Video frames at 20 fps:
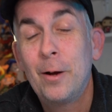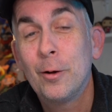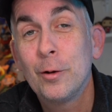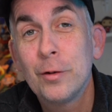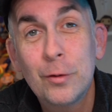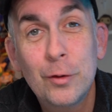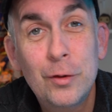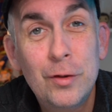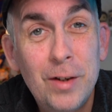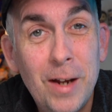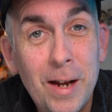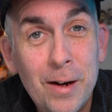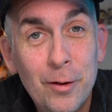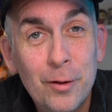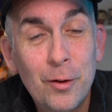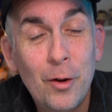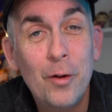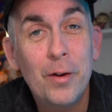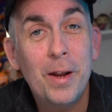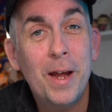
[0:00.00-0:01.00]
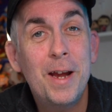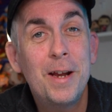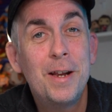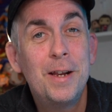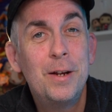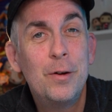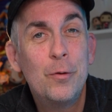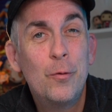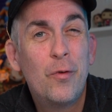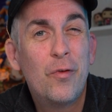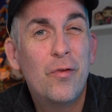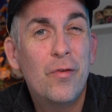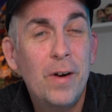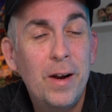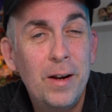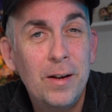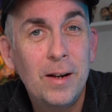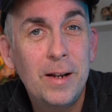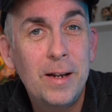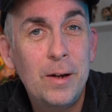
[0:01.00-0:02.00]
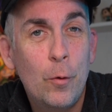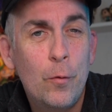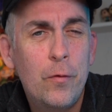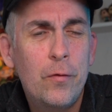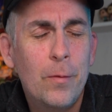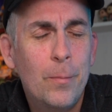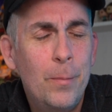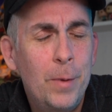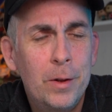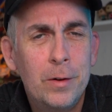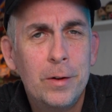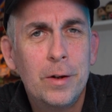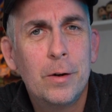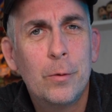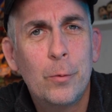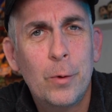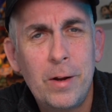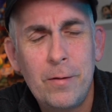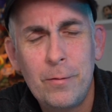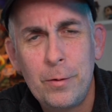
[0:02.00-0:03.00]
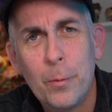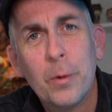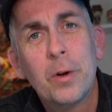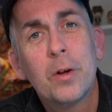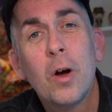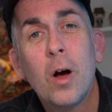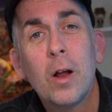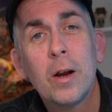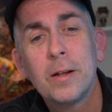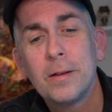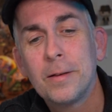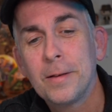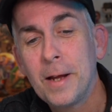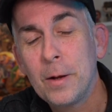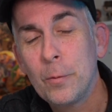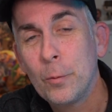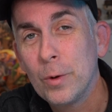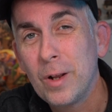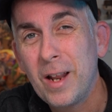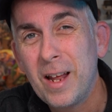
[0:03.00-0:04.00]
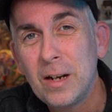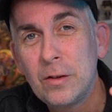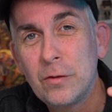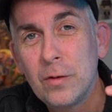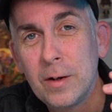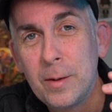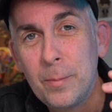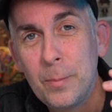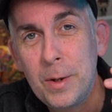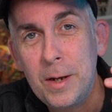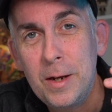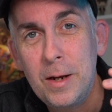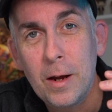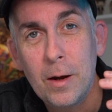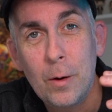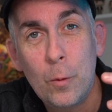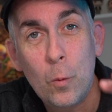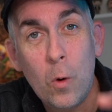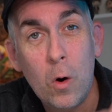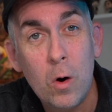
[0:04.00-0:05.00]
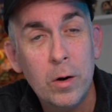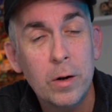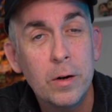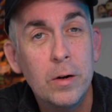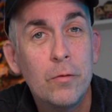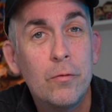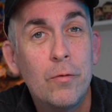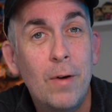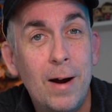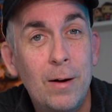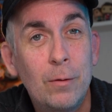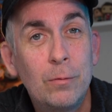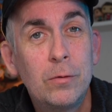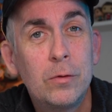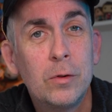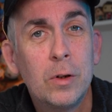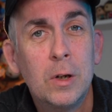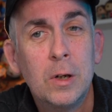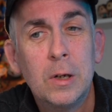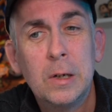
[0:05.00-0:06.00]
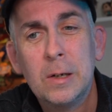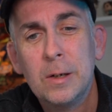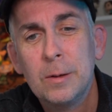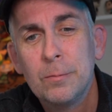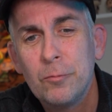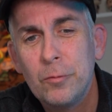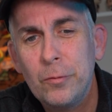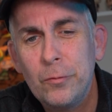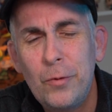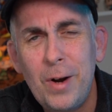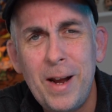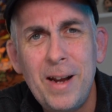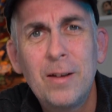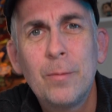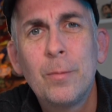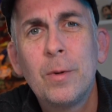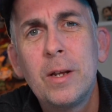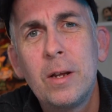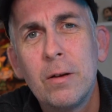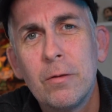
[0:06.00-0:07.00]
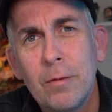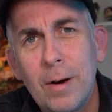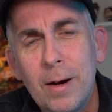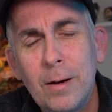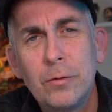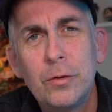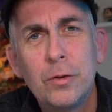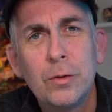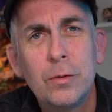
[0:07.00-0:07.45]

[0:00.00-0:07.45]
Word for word: also settled on a new friendly or familiar, whatever you want to call it, that will actually be walking around, randomly around